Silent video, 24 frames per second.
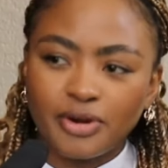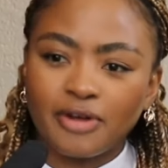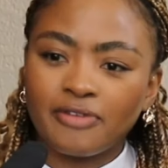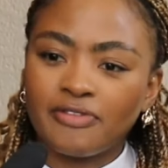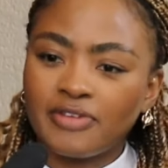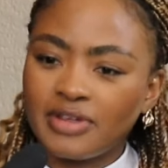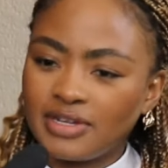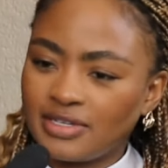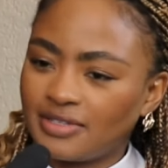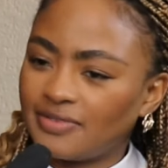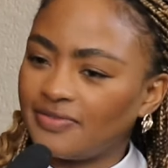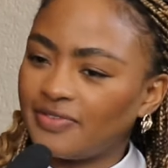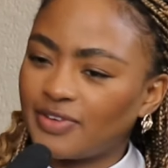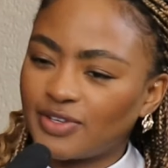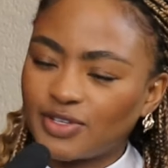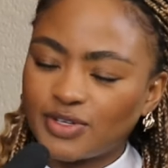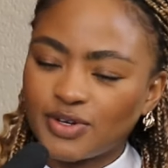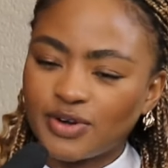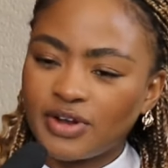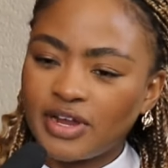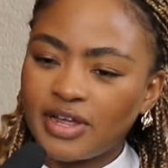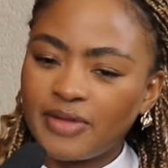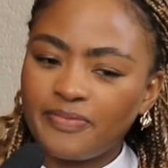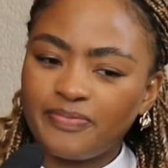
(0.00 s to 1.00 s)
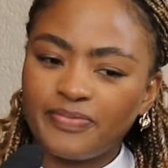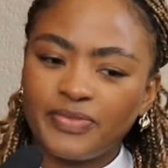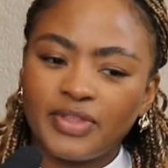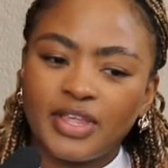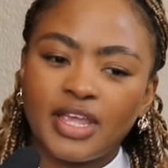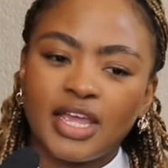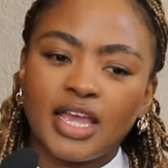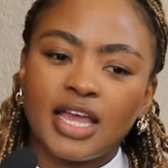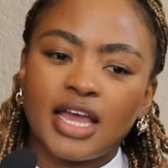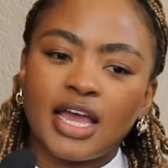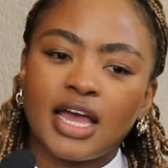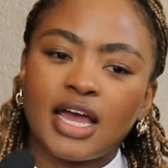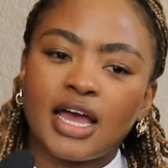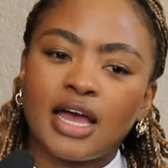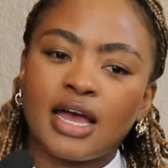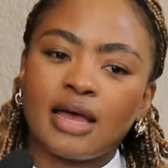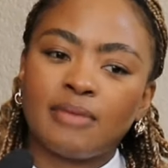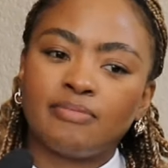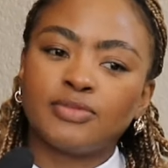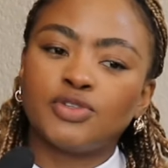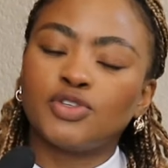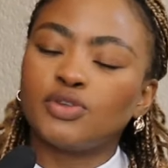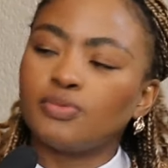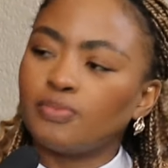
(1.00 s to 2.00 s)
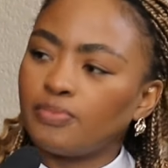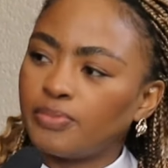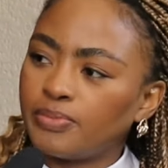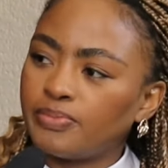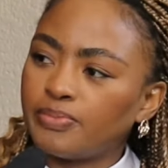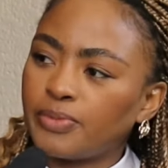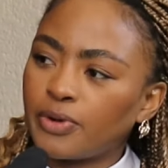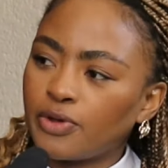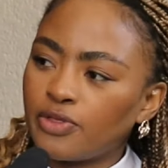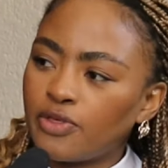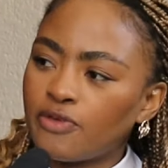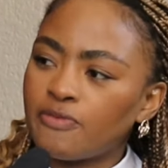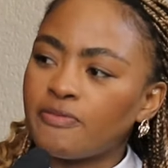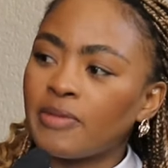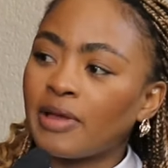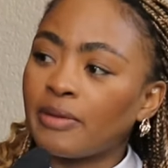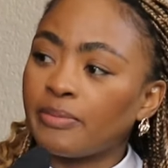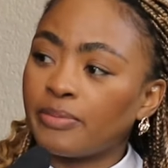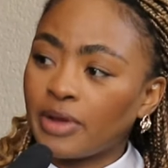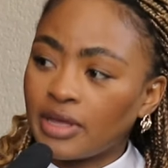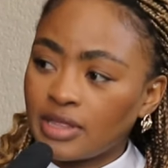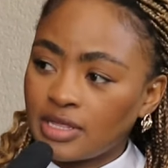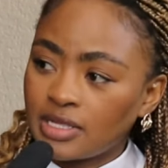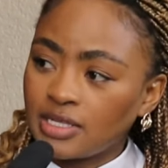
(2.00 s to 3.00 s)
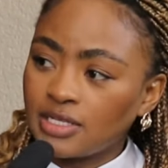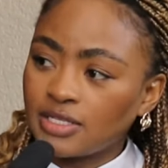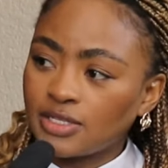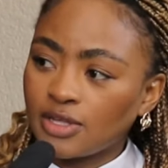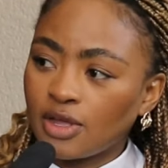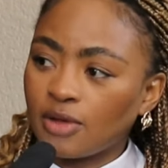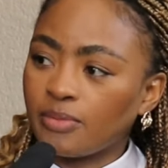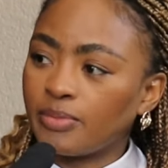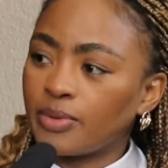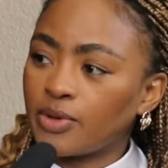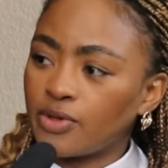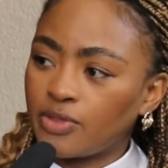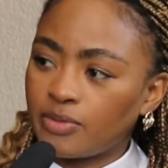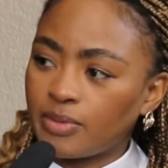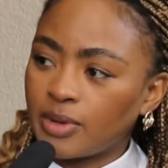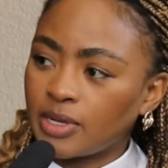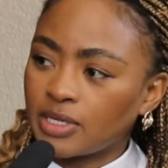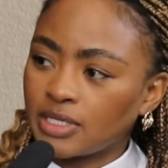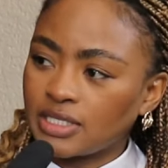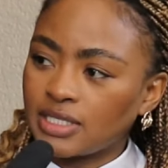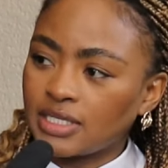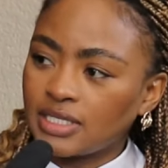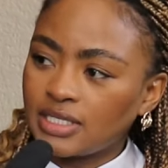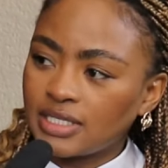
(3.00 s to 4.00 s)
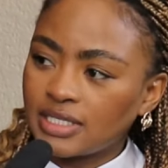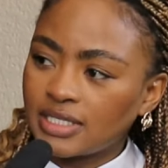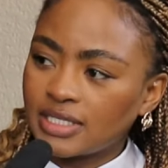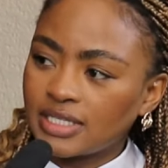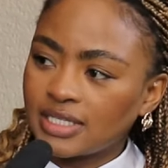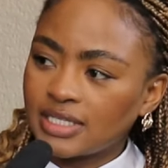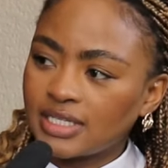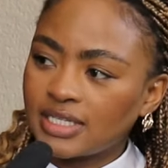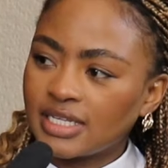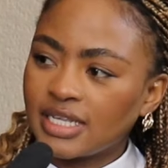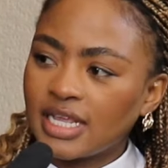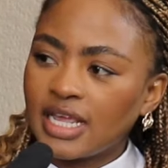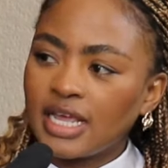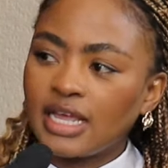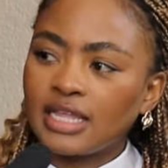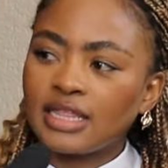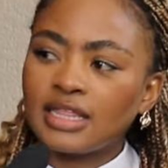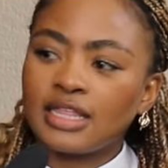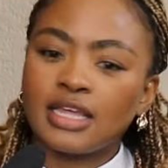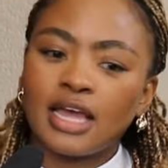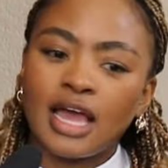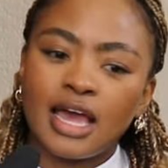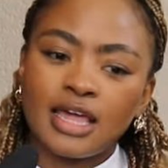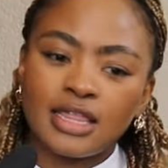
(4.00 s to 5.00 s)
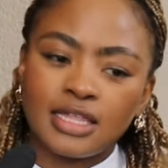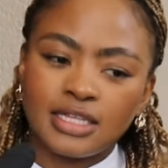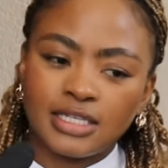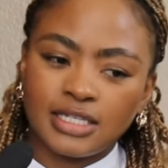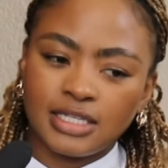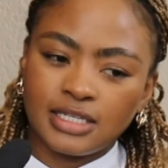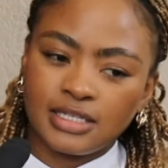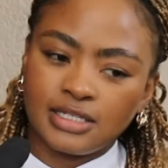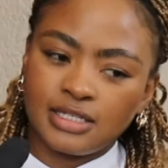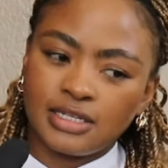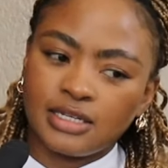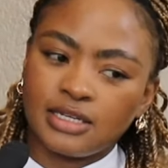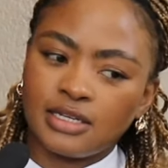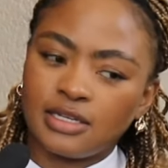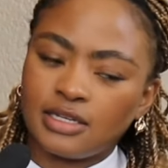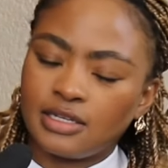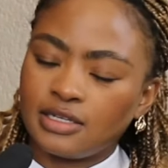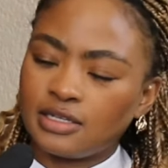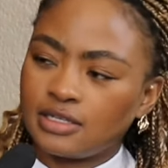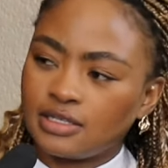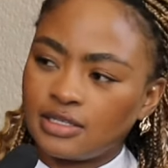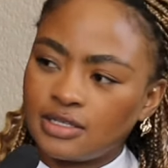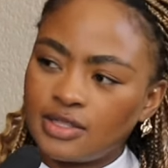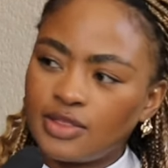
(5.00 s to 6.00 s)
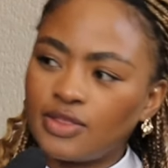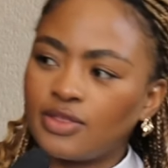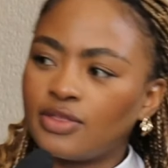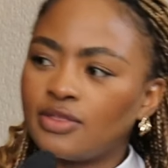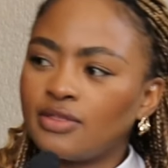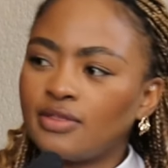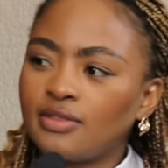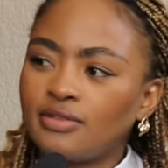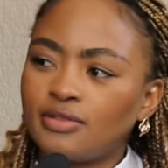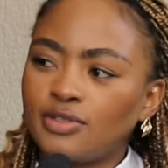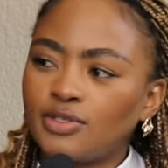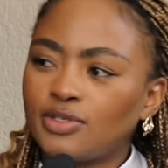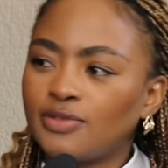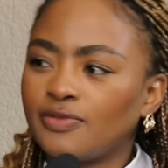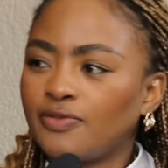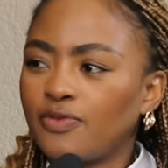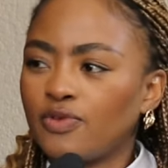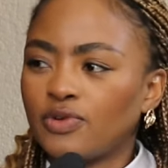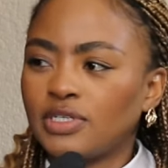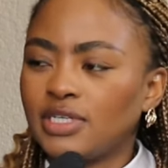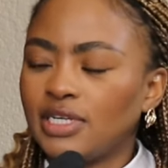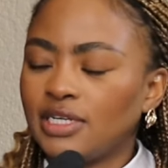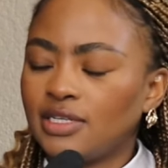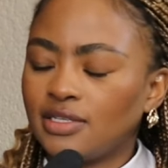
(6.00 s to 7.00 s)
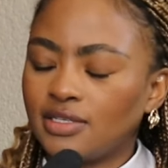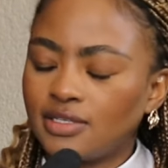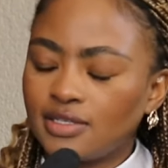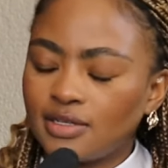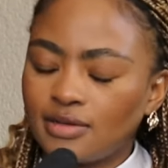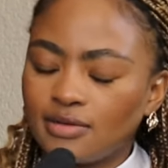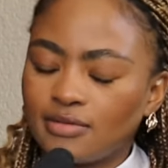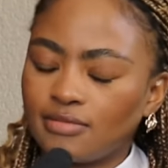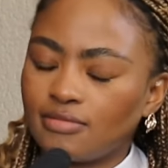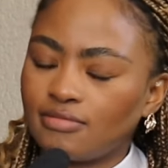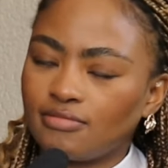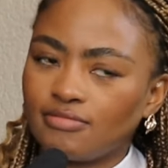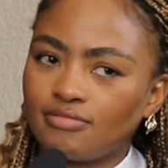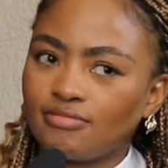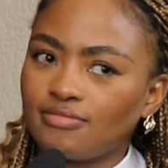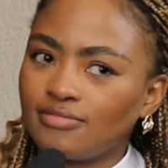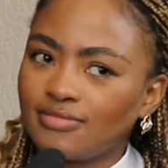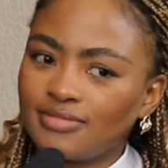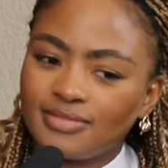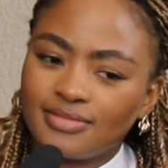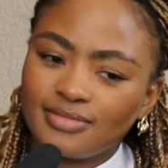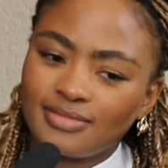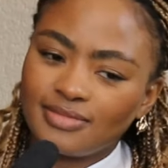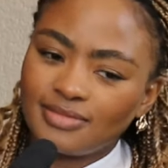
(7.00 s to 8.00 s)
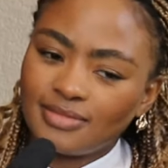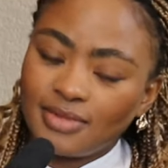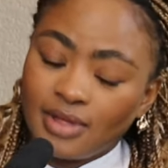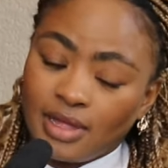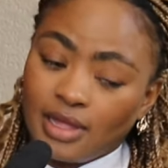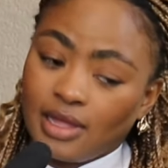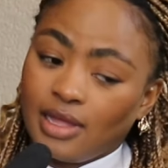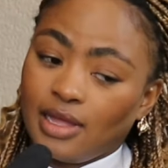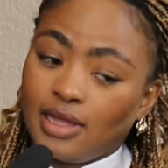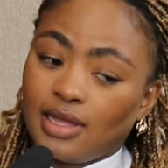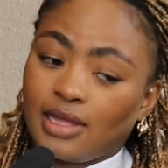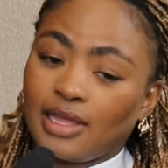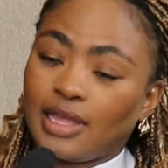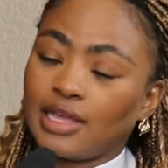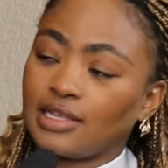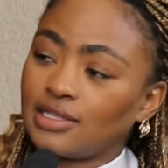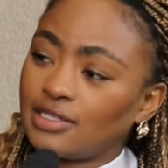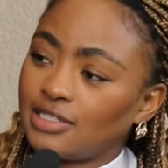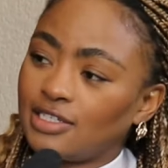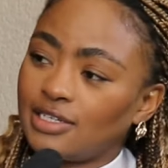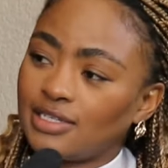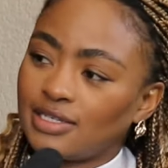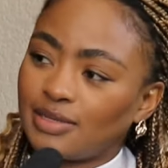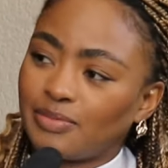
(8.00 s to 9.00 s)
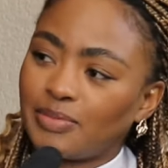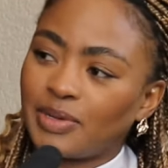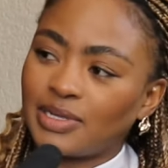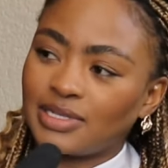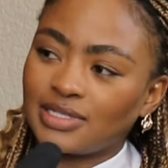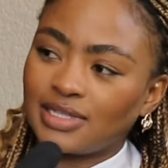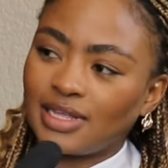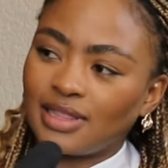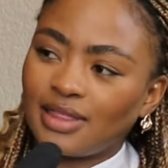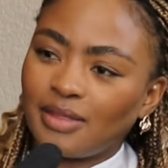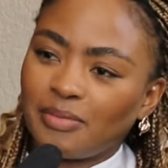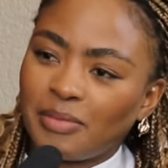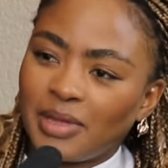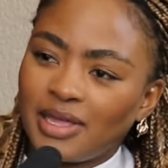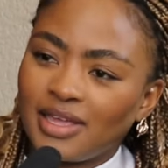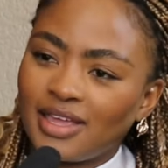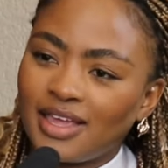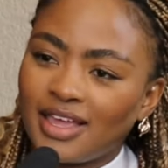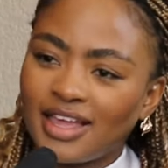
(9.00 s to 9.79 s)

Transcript: Prophet Victoria. Yes. Um, two, both of my brothers are both pastors. Right. The other sister is 14, so. Mm I guess she's a pastor in the making.